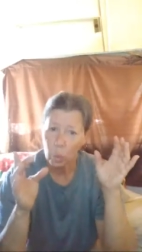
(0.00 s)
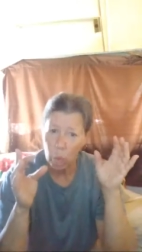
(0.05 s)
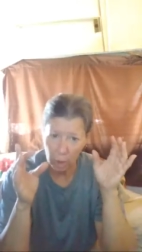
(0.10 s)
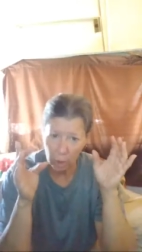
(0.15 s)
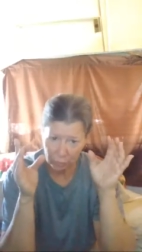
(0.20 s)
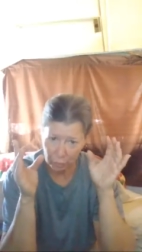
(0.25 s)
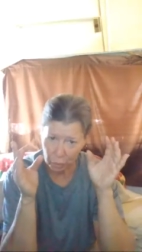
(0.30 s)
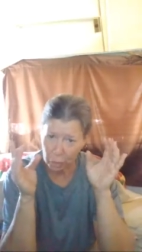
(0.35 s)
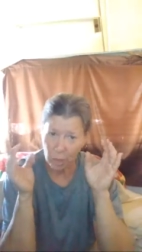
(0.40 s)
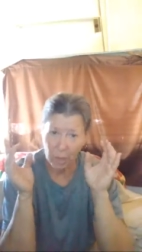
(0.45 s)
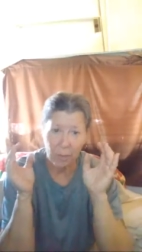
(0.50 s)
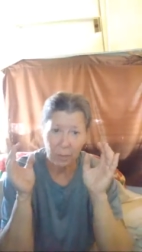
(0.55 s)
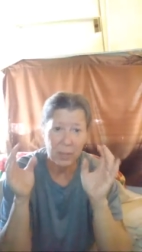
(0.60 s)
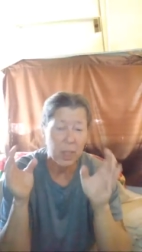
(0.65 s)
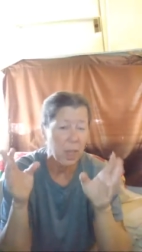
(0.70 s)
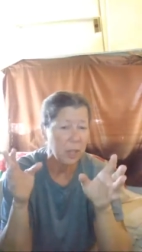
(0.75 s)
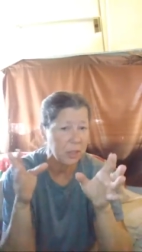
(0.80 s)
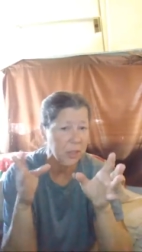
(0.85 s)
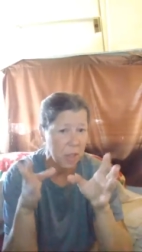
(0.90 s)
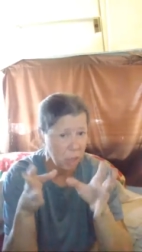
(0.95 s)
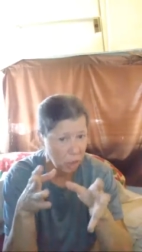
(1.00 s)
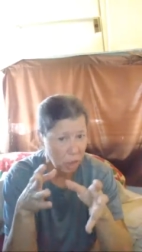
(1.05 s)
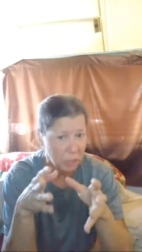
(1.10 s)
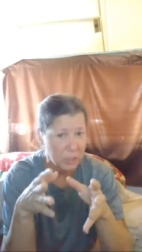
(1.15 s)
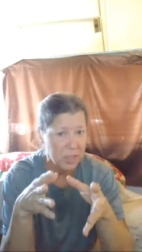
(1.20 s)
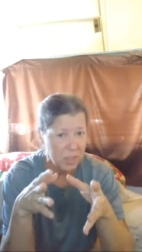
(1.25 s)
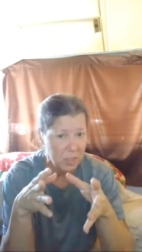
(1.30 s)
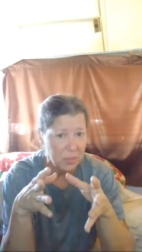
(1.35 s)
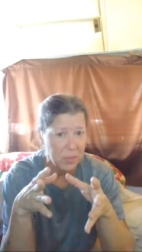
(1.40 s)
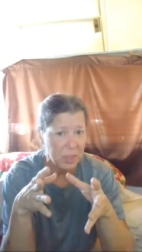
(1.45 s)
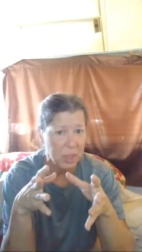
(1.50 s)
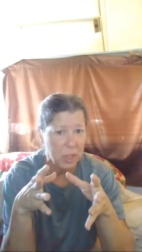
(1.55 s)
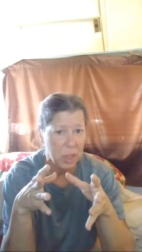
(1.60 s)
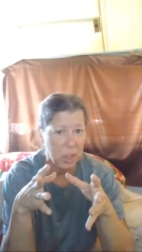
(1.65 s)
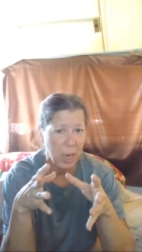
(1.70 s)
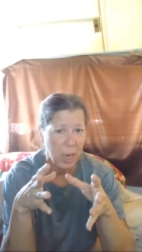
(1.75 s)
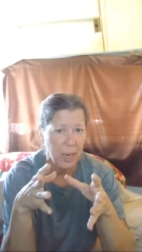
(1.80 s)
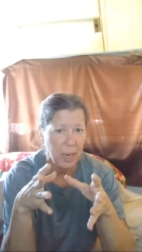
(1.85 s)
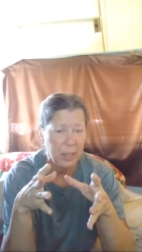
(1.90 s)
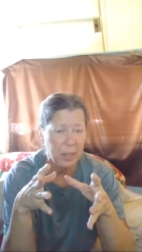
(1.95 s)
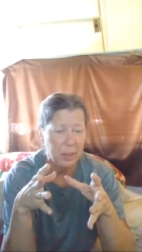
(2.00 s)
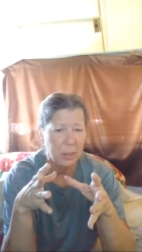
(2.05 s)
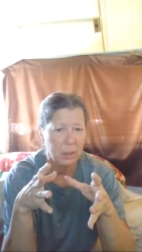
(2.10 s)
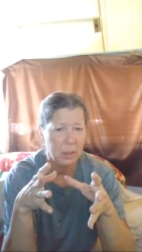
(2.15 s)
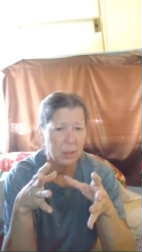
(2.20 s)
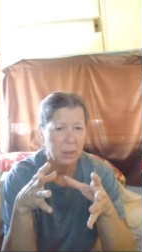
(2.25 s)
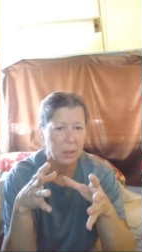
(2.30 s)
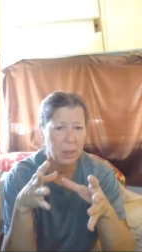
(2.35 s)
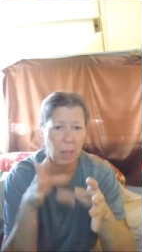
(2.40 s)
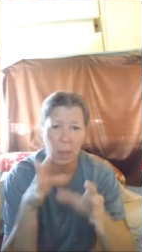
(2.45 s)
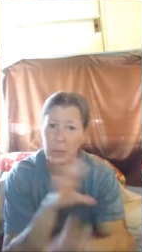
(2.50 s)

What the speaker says: If you haven't got the gist of this yet,